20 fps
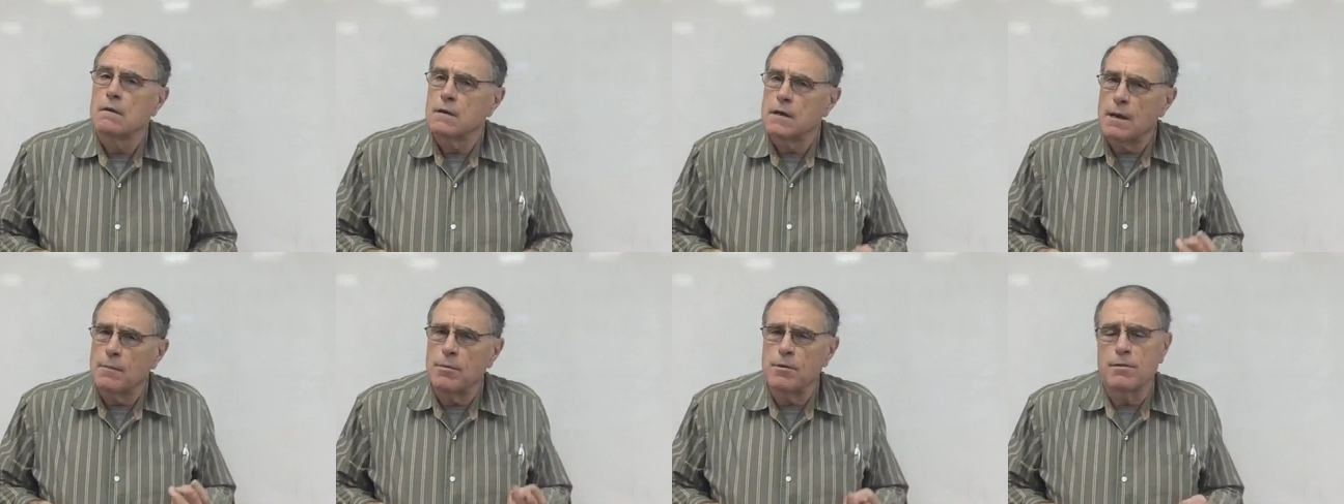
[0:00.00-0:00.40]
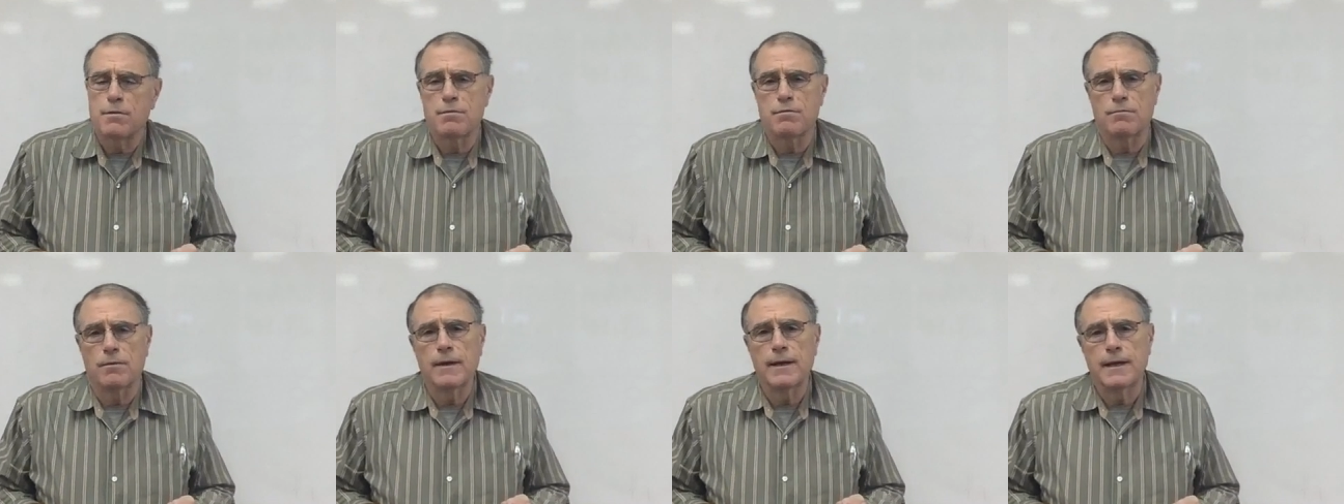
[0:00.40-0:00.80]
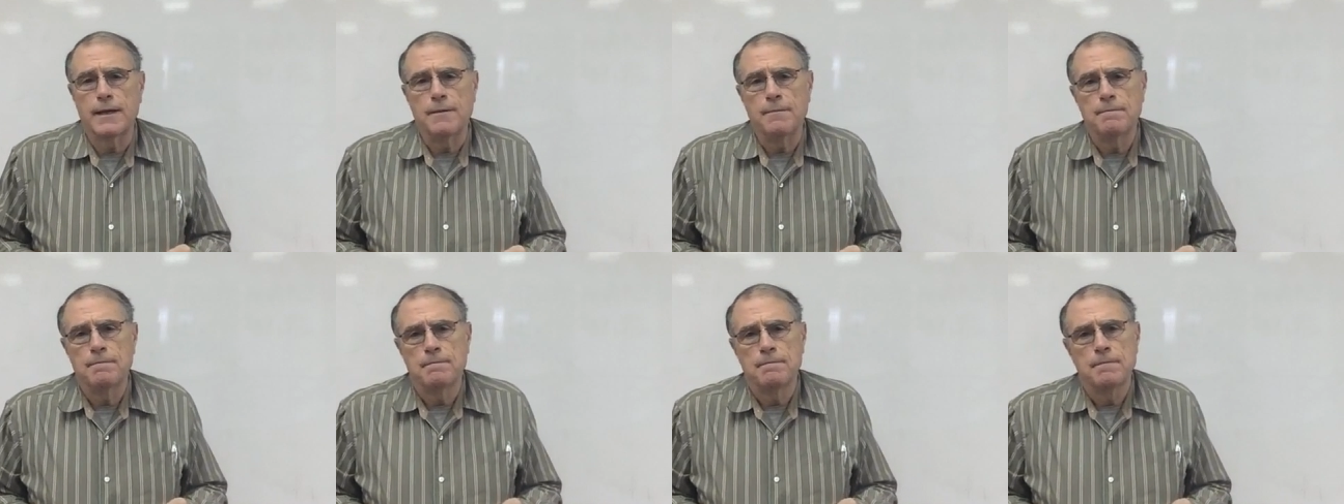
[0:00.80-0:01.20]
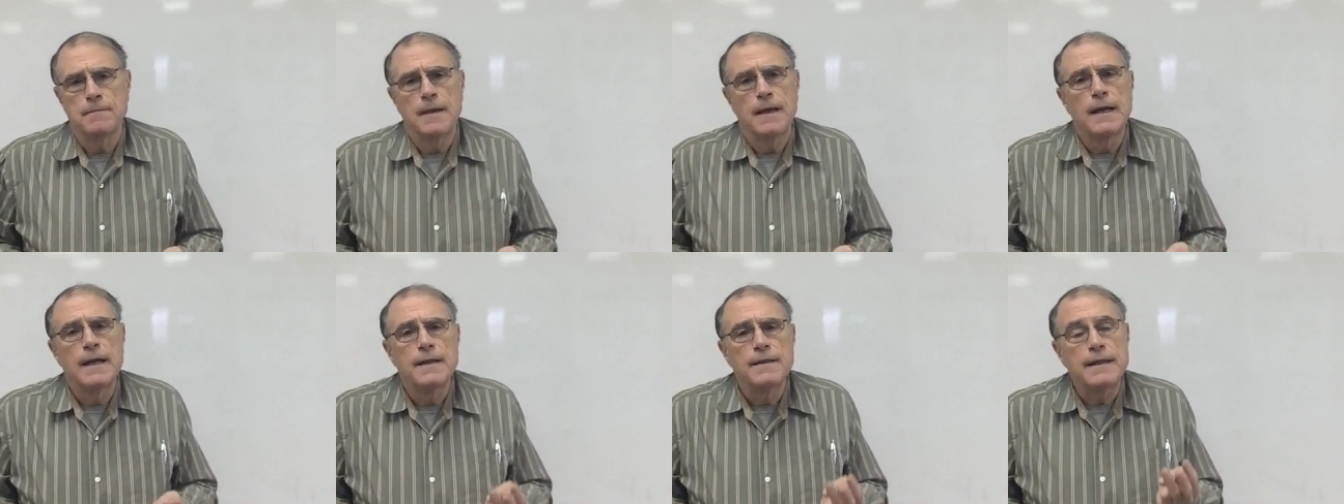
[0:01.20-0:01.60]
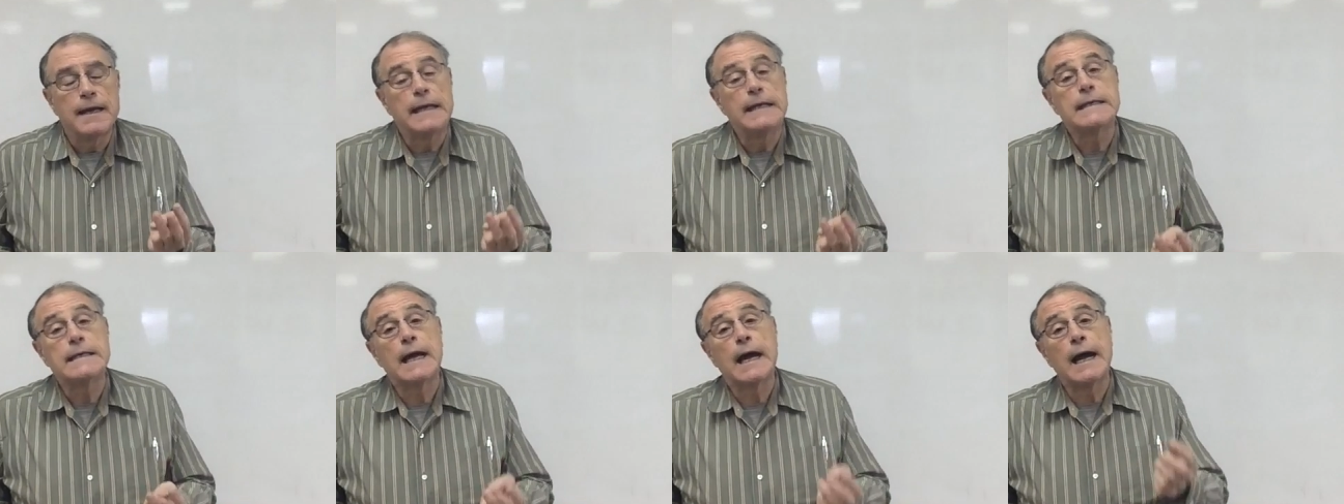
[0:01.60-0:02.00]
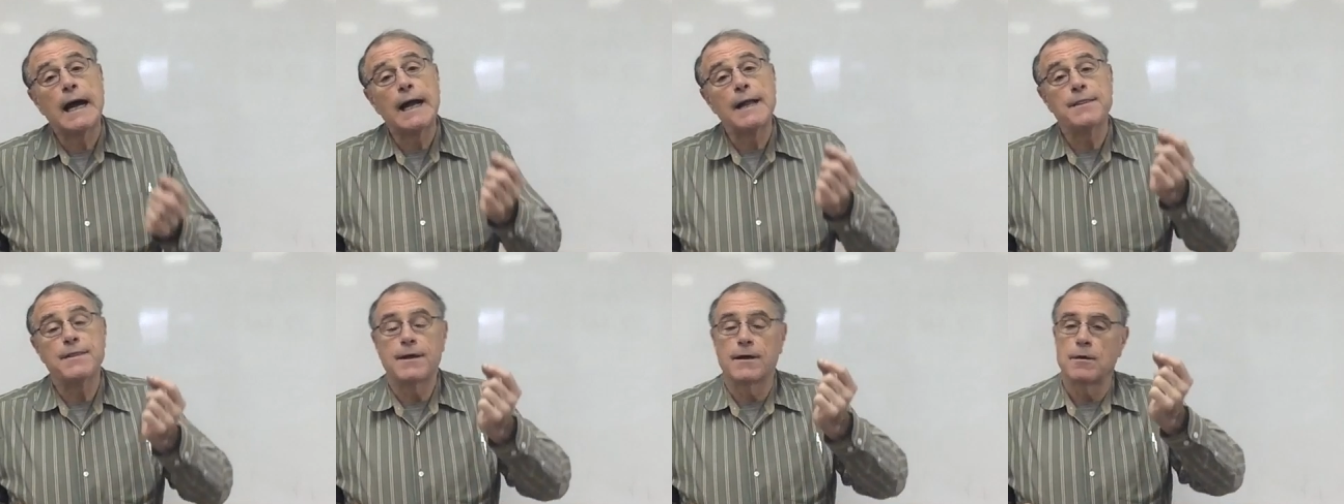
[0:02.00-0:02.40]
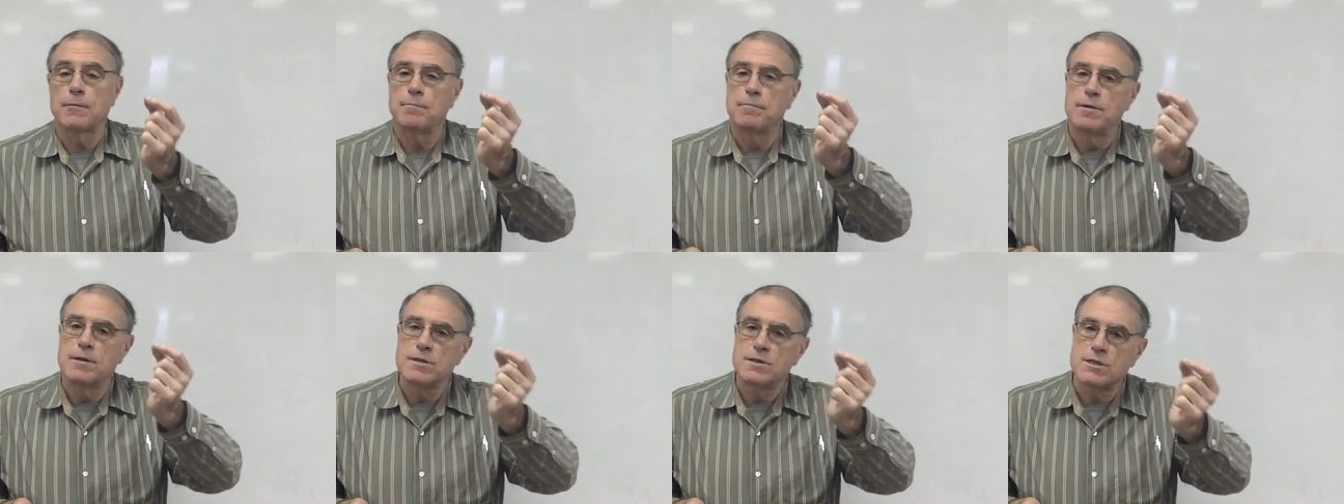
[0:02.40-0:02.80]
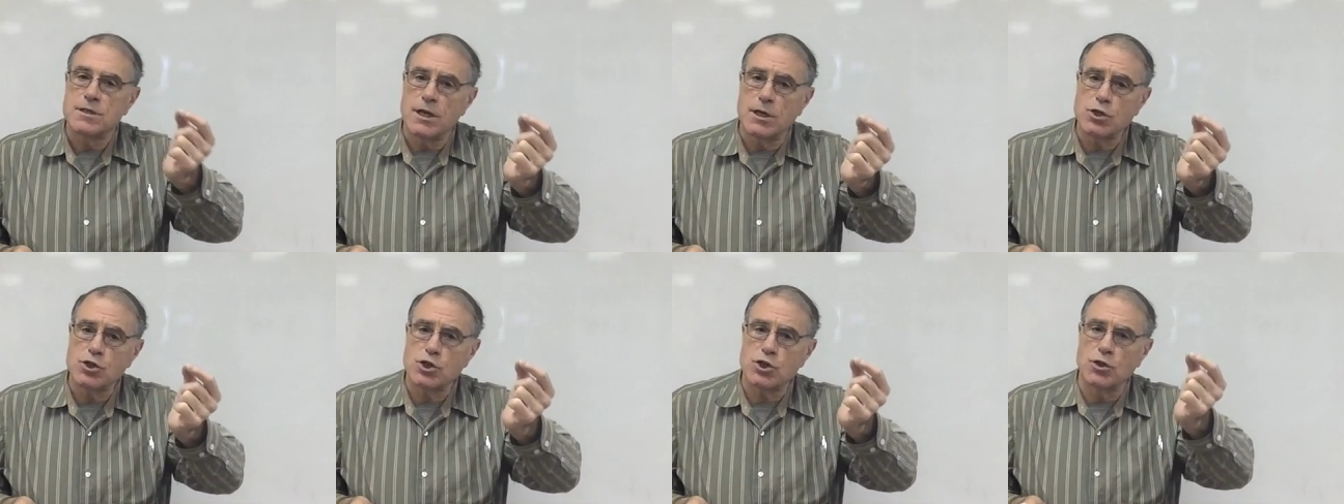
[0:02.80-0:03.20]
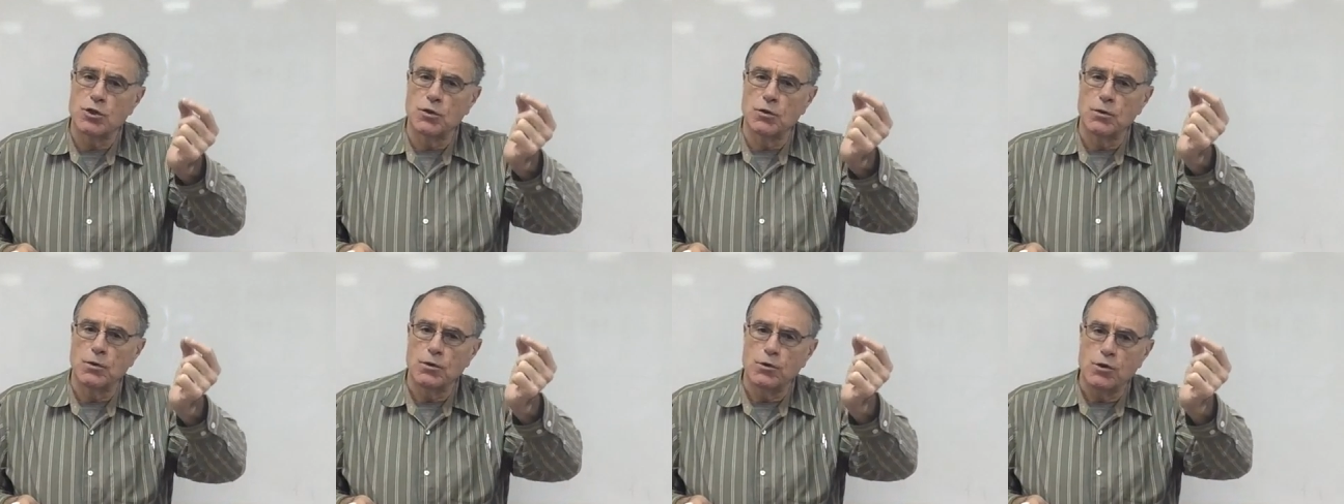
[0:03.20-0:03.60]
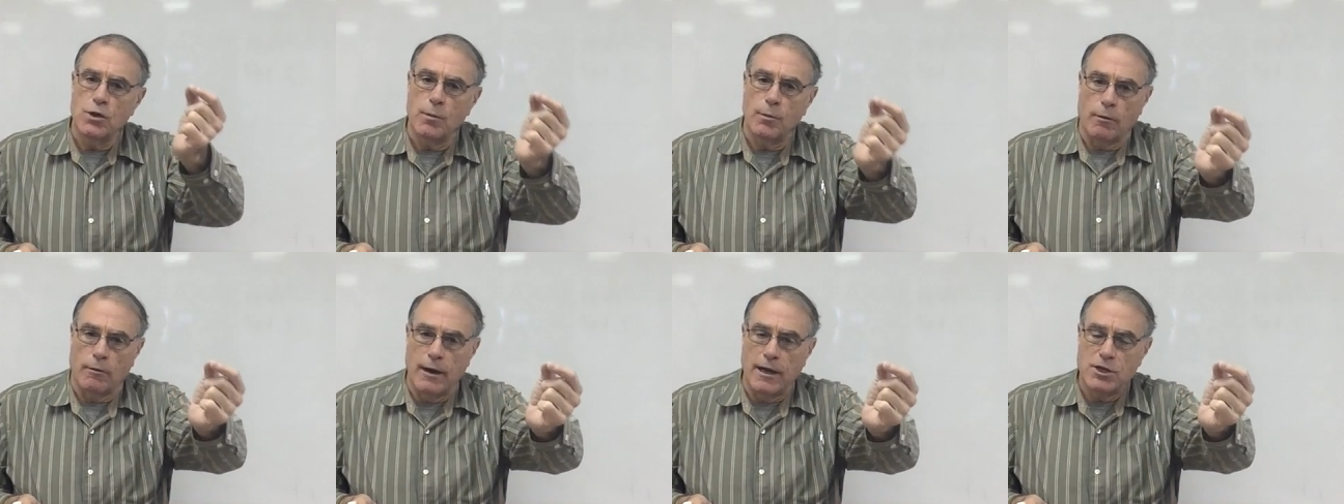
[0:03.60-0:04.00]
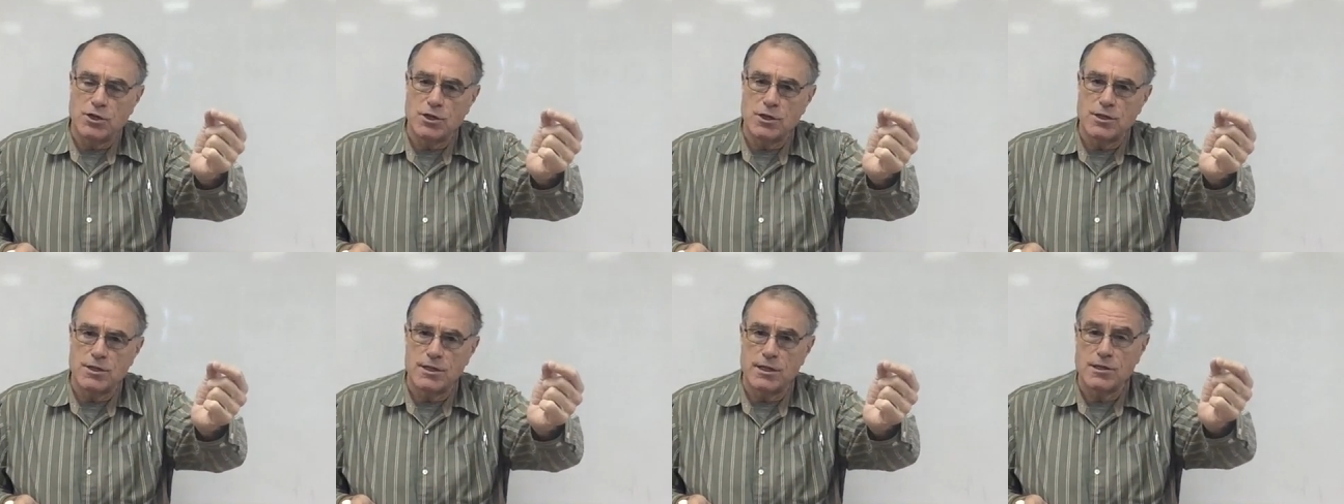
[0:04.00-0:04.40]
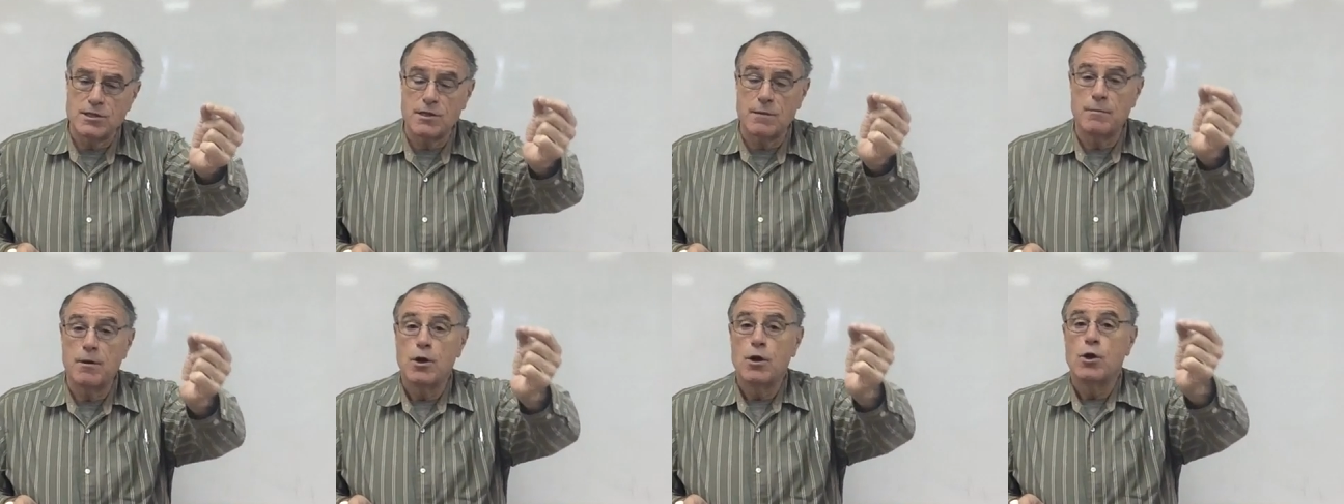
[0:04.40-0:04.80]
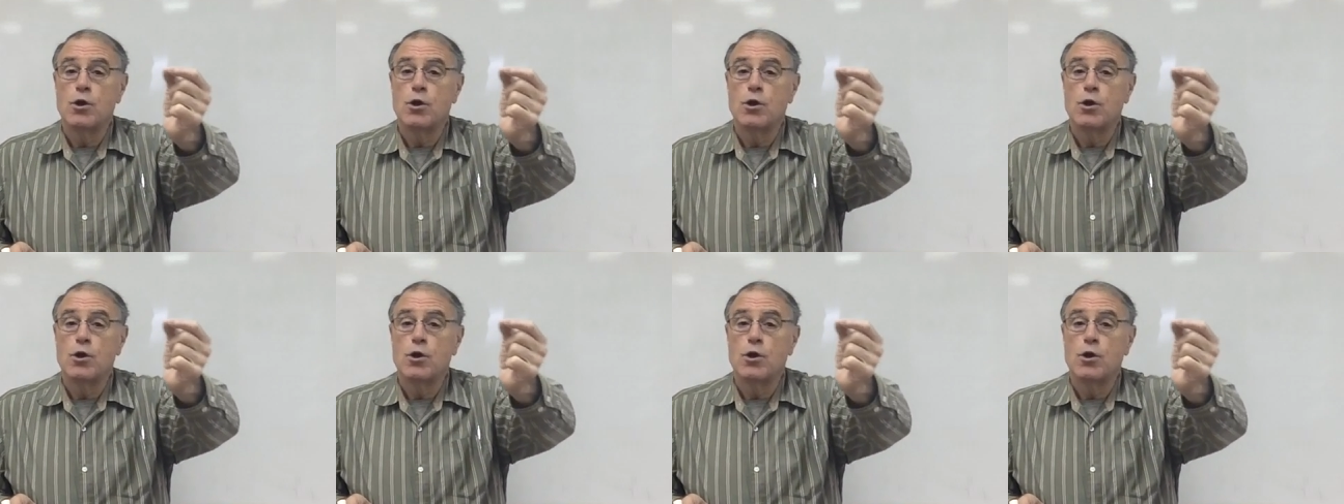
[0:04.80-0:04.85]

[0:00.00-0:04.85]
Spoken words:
Number three, they tied their positional numeration system